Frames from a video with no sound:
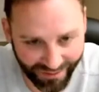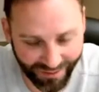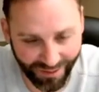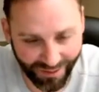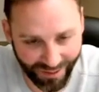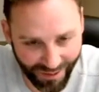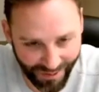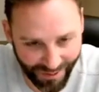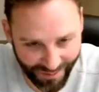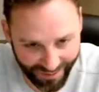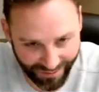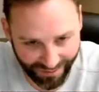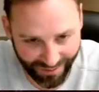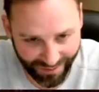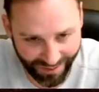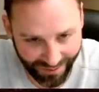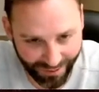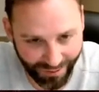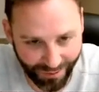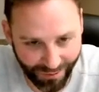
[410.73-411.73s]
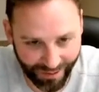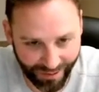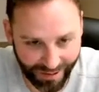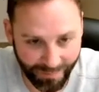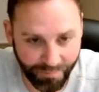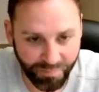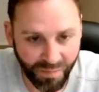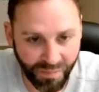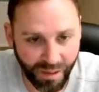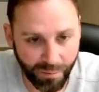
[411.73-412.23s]
to do in this industry.
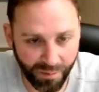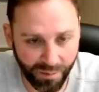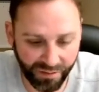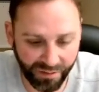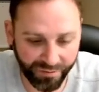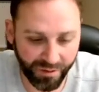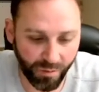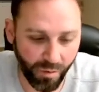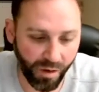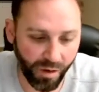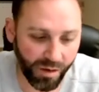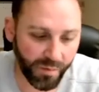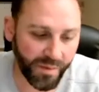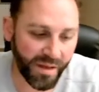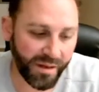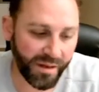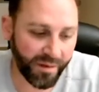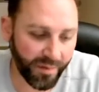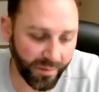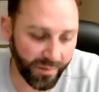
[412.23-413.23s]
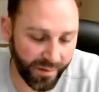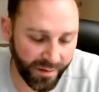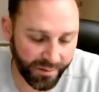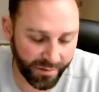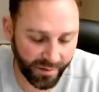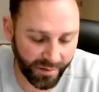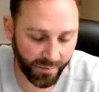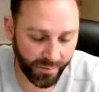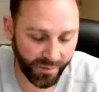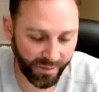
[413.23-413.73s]
But if you want to make your
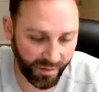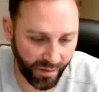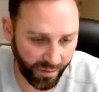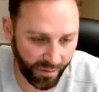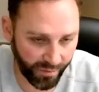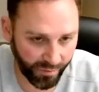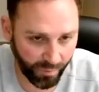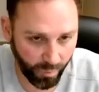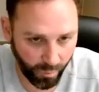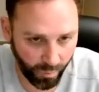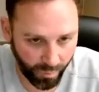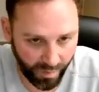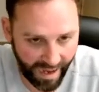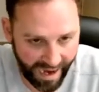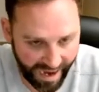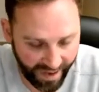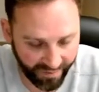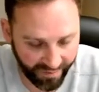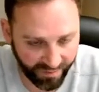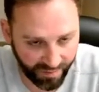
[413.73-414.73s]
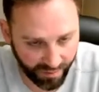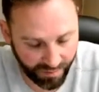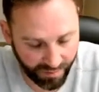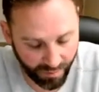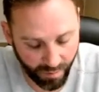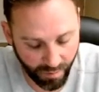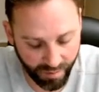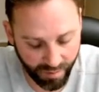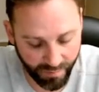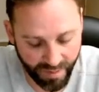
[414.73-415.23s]
lithium cells last, and you
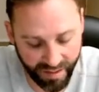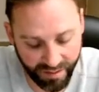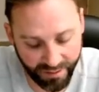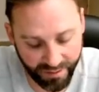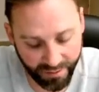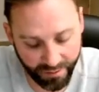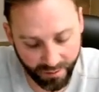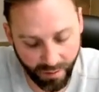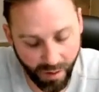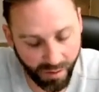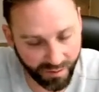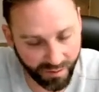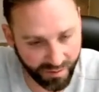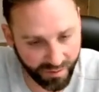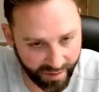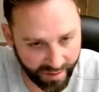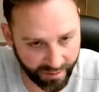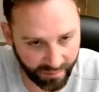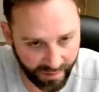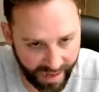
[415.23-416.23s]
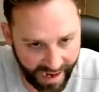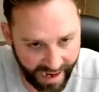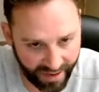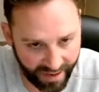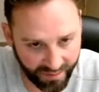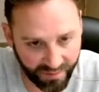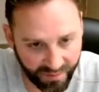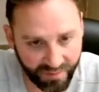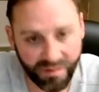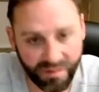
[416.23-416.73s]
want to make your alternator
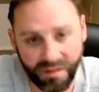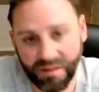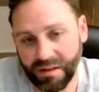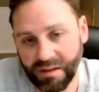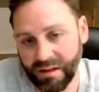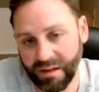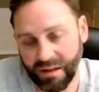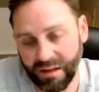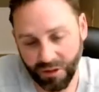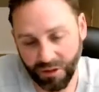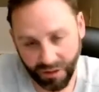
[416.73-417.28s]
last, you